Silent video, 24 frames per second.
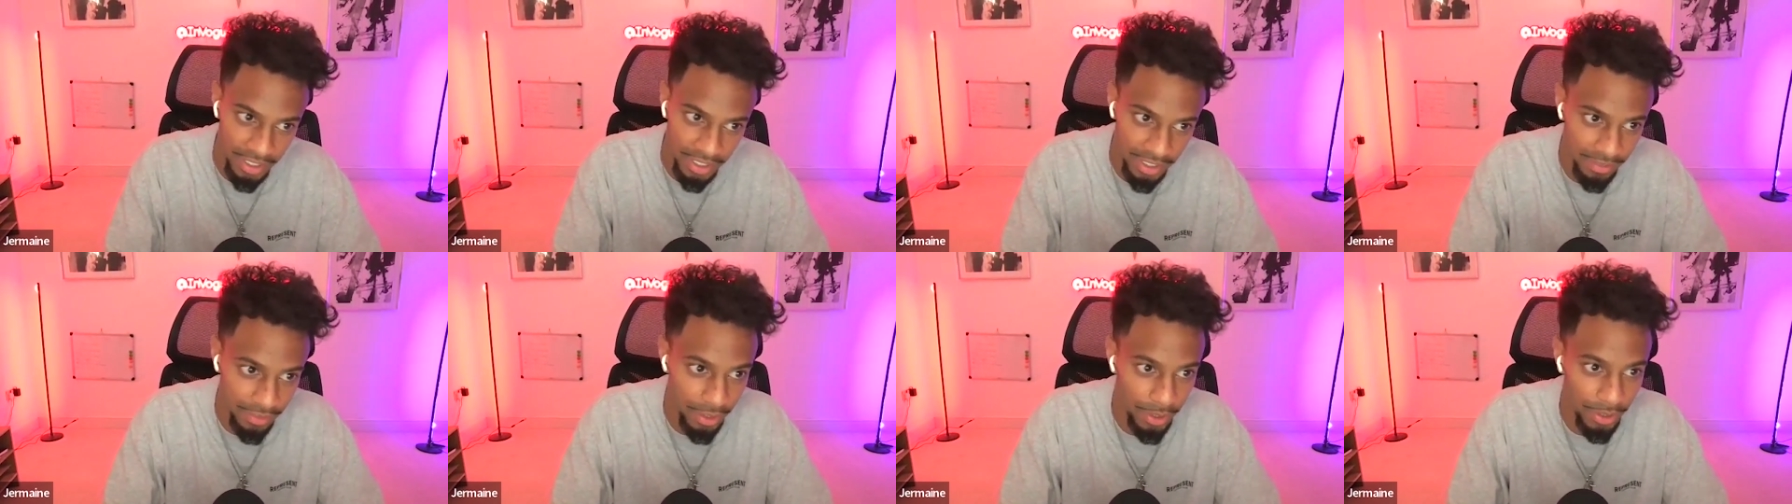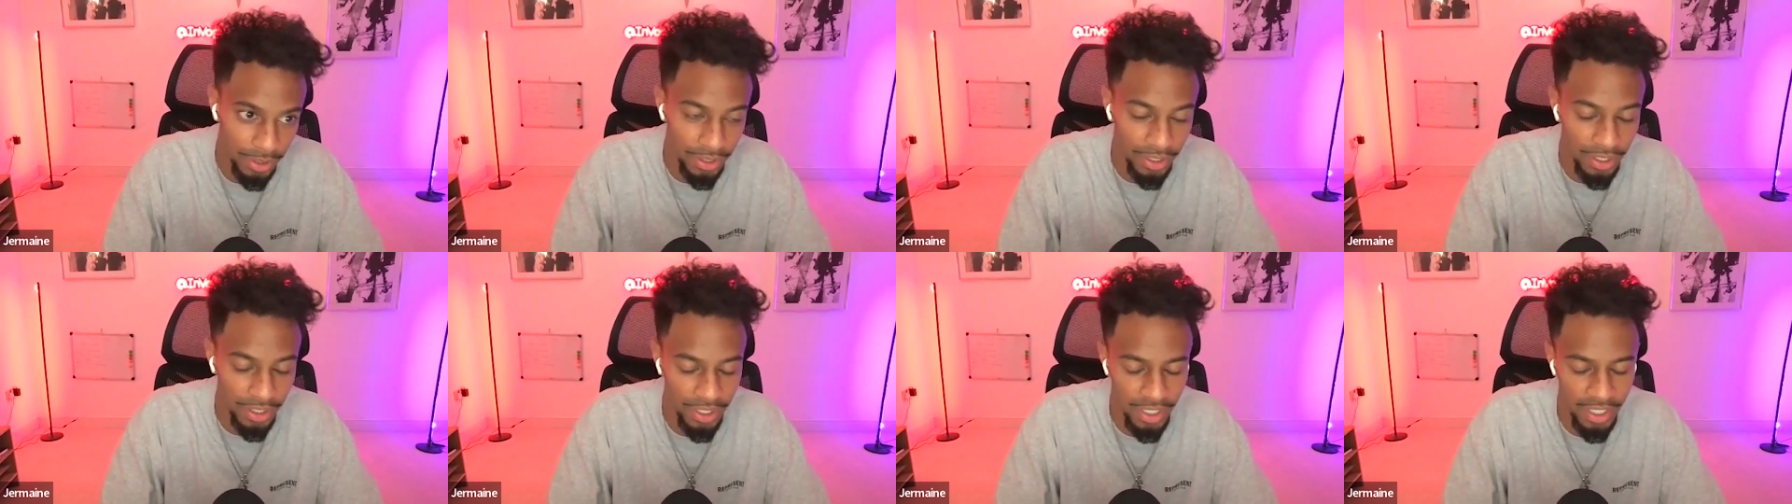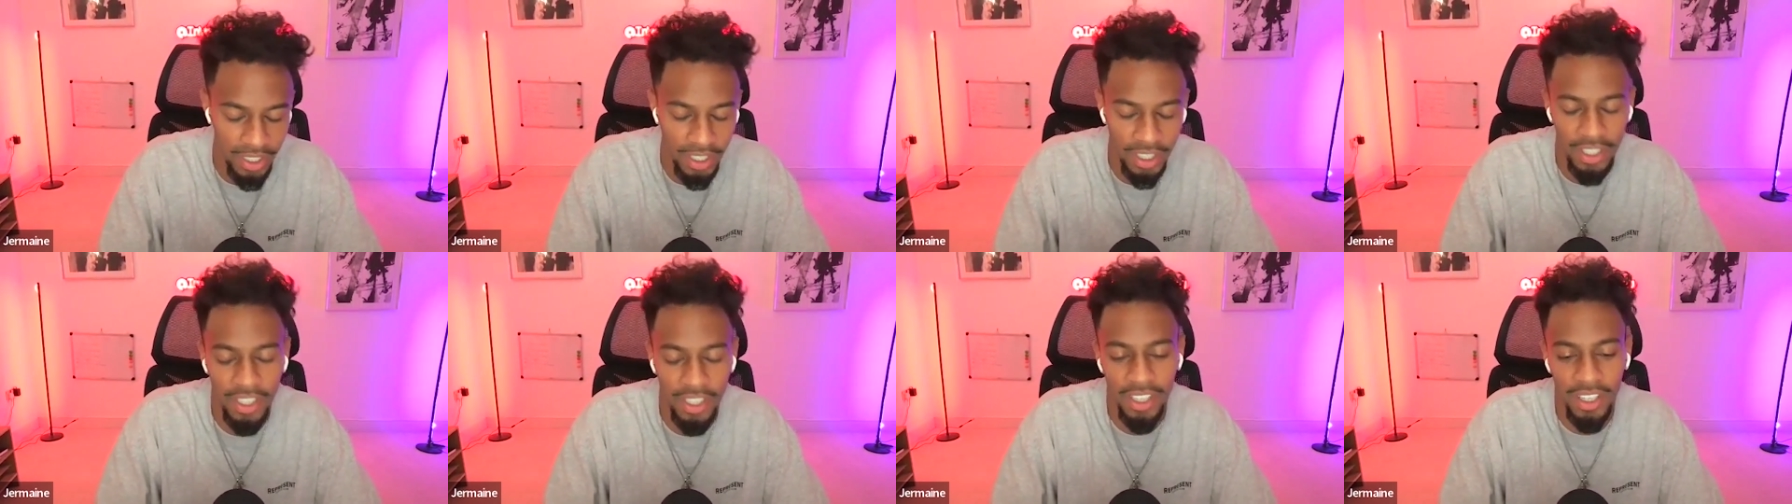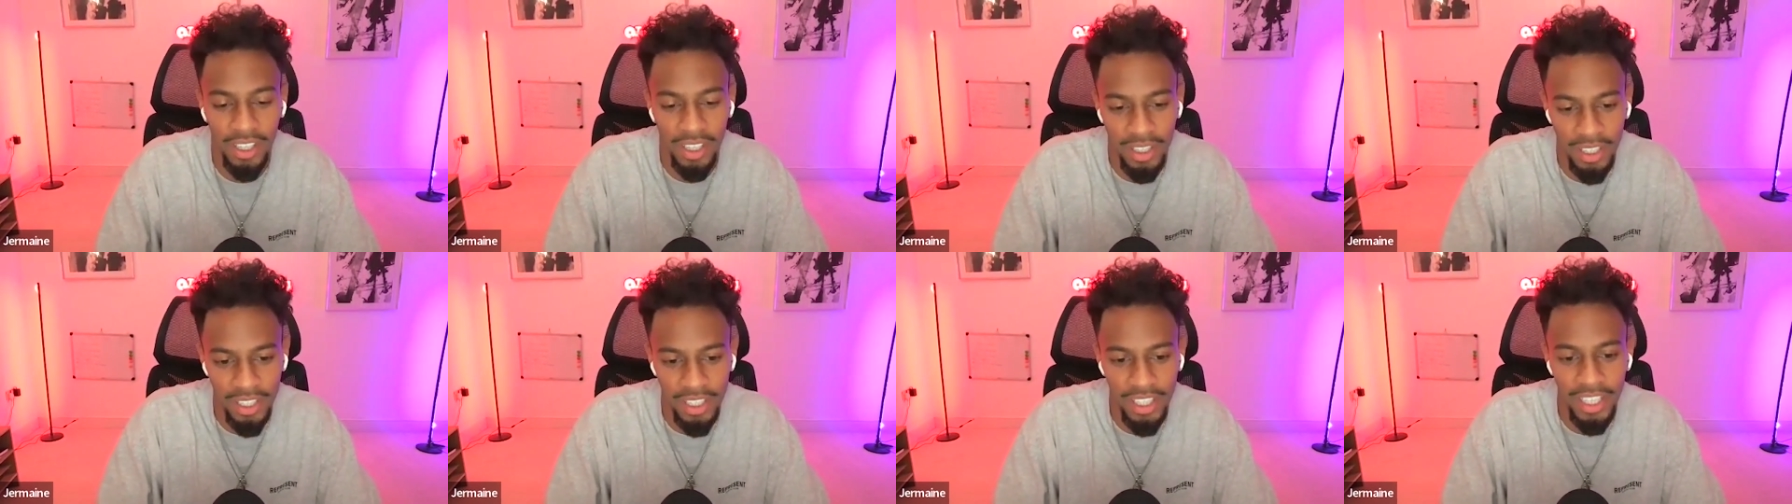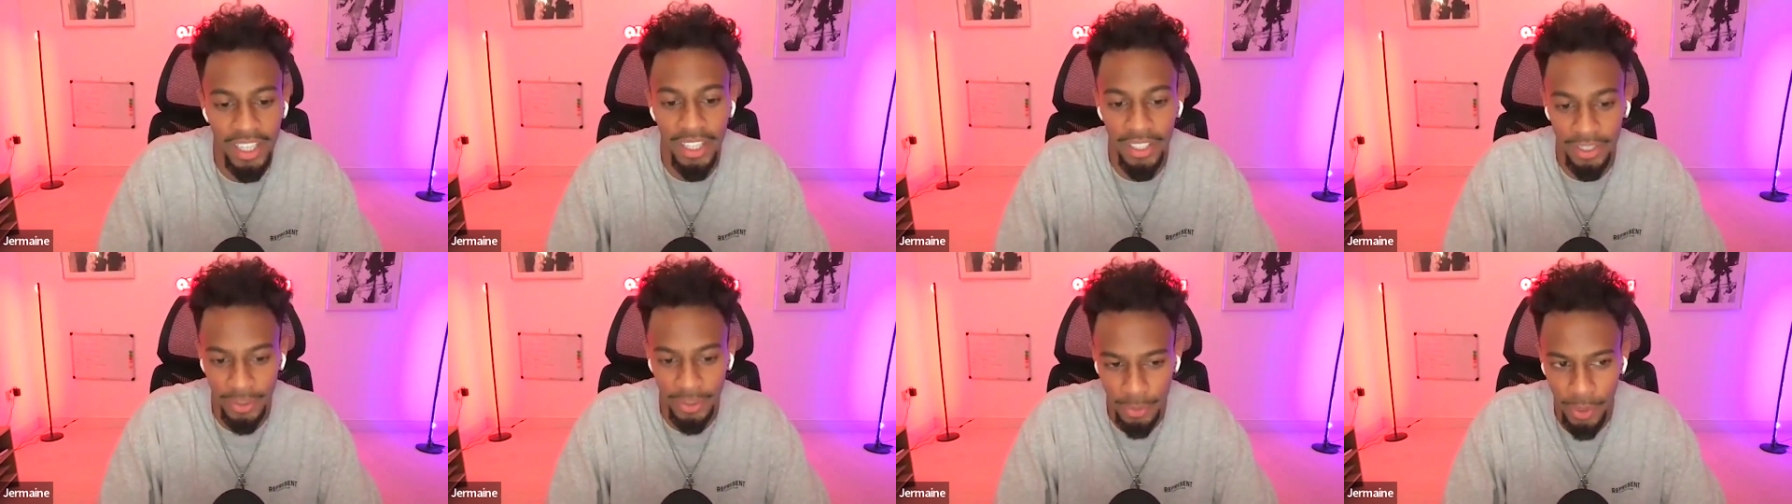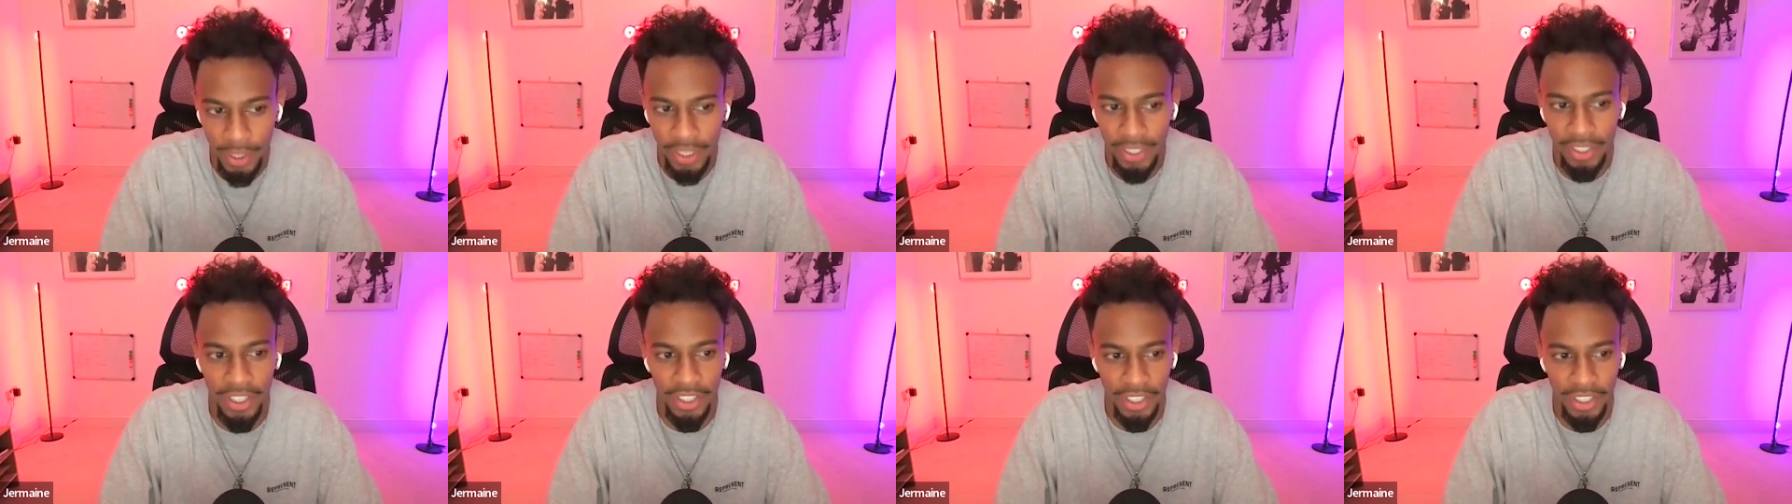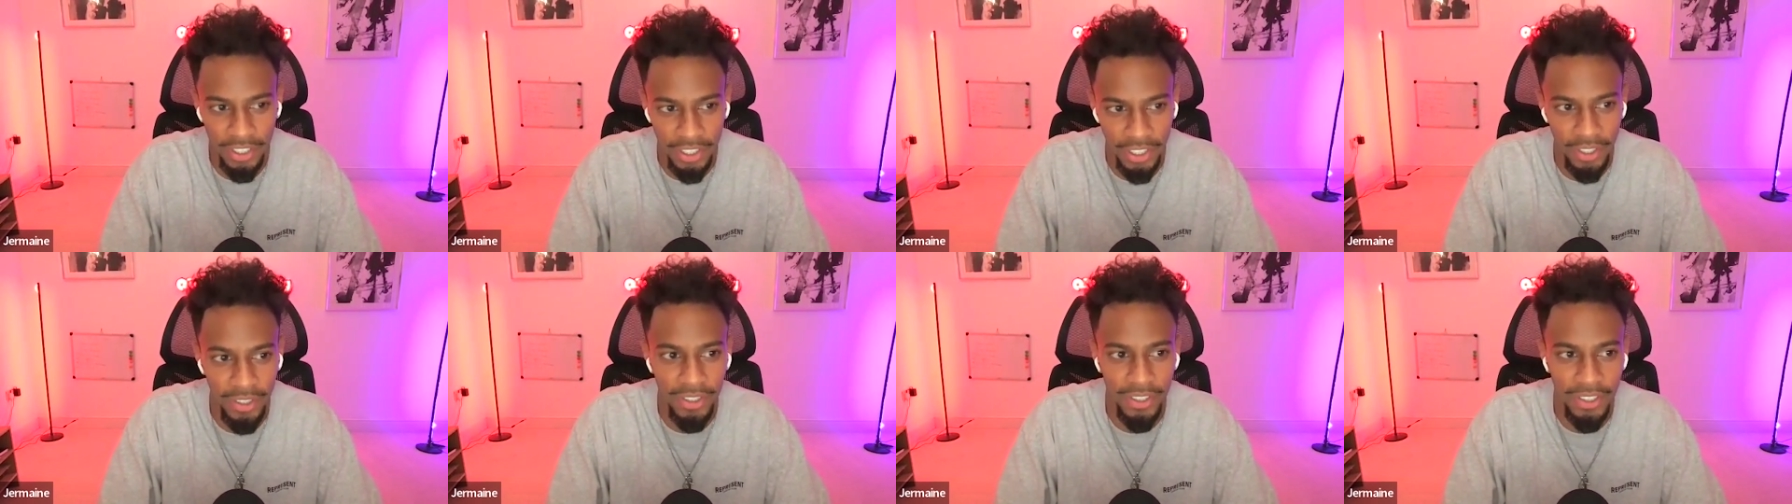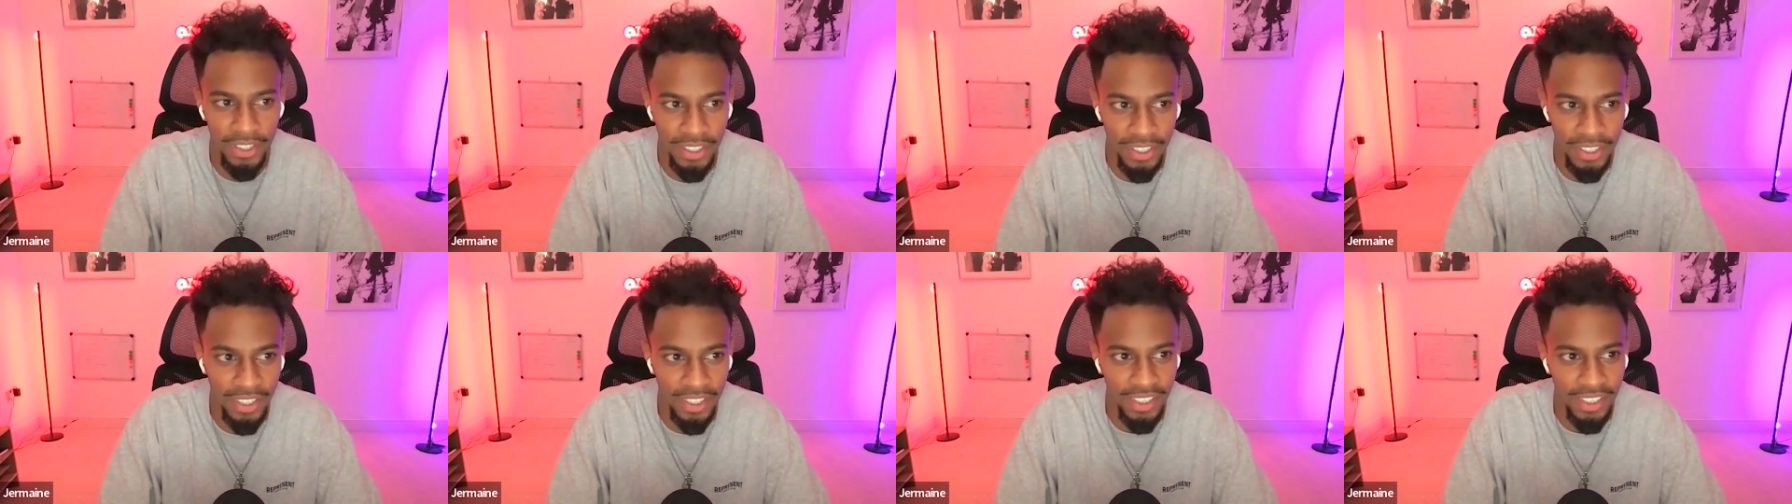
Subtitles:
Invoke, in a quick nutshell.